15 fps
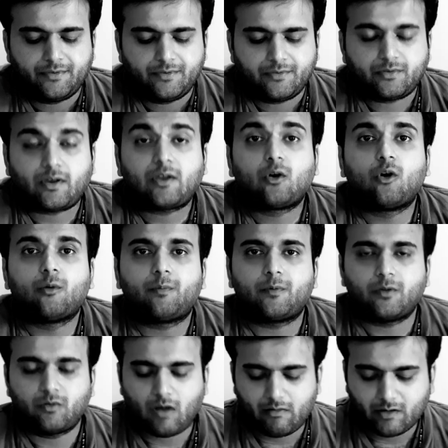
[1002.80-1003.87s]
So I hope
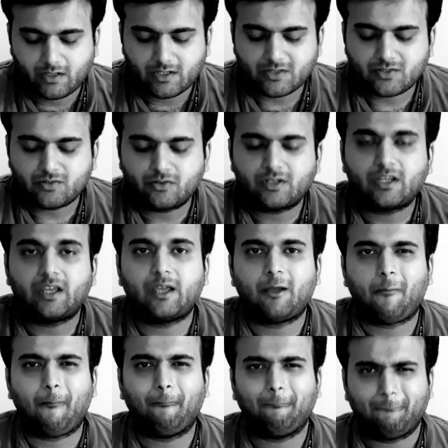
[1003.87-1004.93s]
you have understood
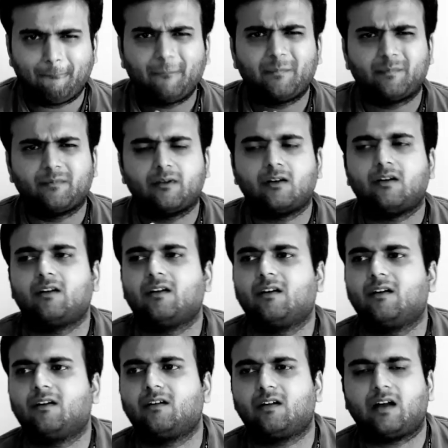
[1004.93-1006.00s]
the.
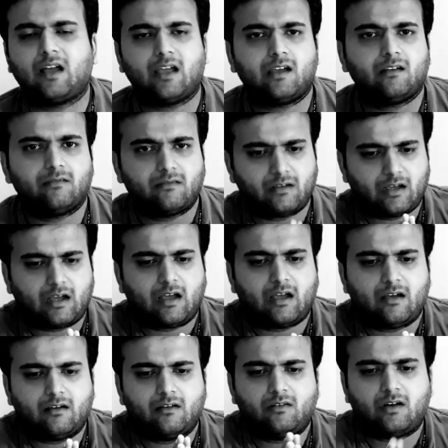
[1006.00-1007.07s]
I
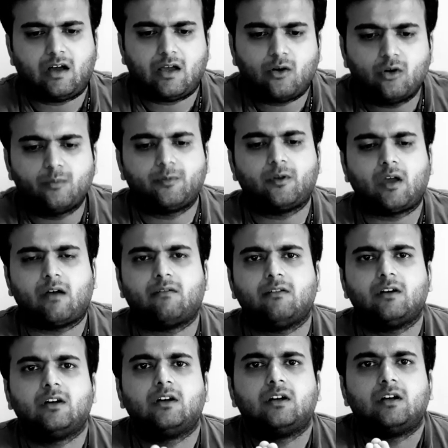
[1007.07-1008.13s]
hope you
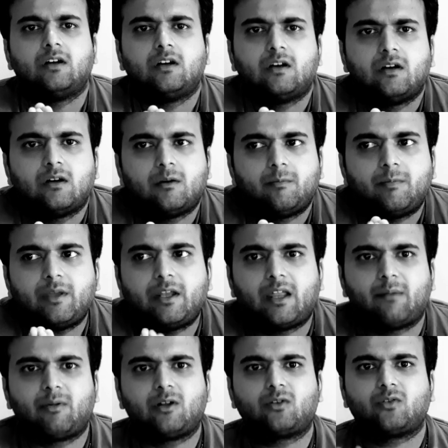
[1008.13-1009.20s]
have been
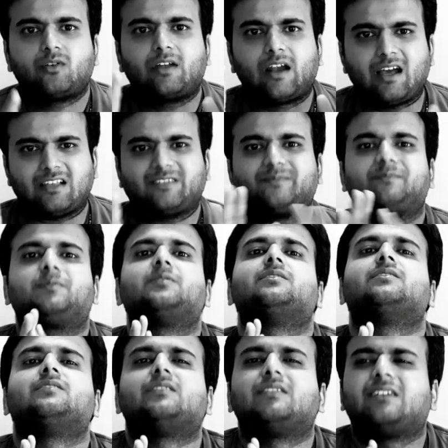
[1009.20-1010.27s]
able to grasp
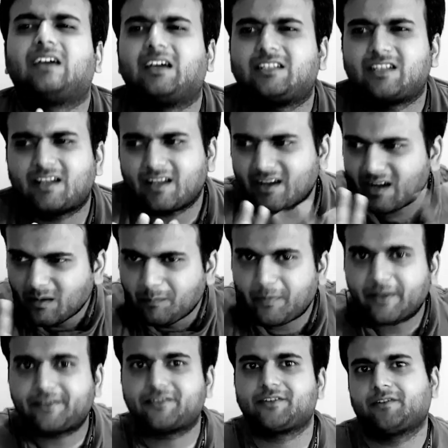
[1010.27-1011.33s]
a general
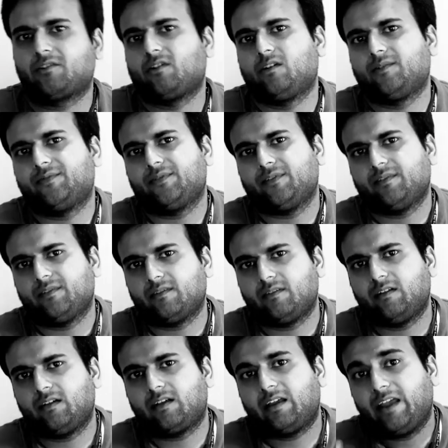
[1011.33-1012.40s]
picture of
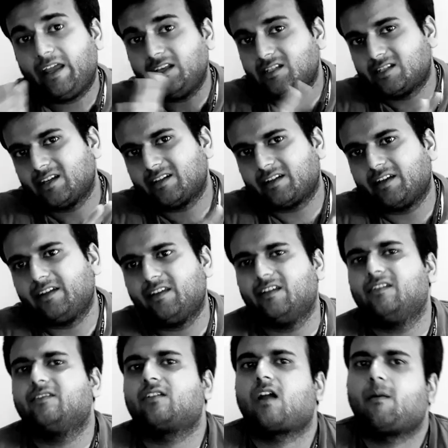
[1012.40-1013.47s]
ancient
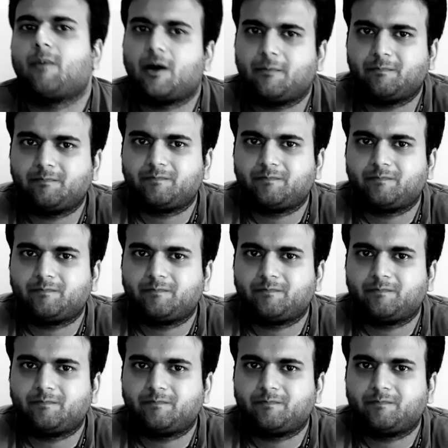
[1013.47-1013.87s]
Indian drama.